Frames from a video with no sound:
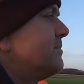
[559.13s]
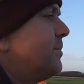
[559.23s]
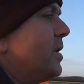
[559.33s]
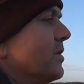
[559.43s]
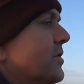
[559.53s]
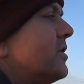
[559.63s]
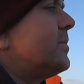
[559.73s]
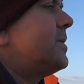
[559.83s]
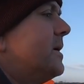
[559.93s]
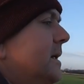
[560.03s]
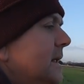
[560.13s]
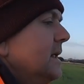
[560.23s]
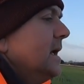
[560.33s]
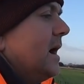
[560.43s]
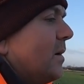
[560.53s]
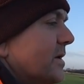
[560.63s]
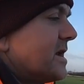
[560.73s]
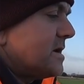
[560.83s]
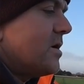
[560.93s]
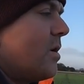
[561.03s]
bunged up, we
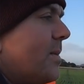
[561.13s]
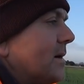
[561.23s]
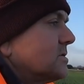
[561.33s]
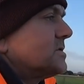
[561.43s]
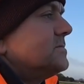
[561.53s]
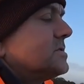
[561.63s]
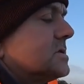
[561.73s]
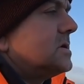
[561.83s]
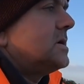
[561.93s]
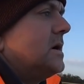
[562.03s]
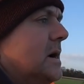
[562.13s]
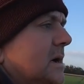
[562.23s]
didn't know about them, so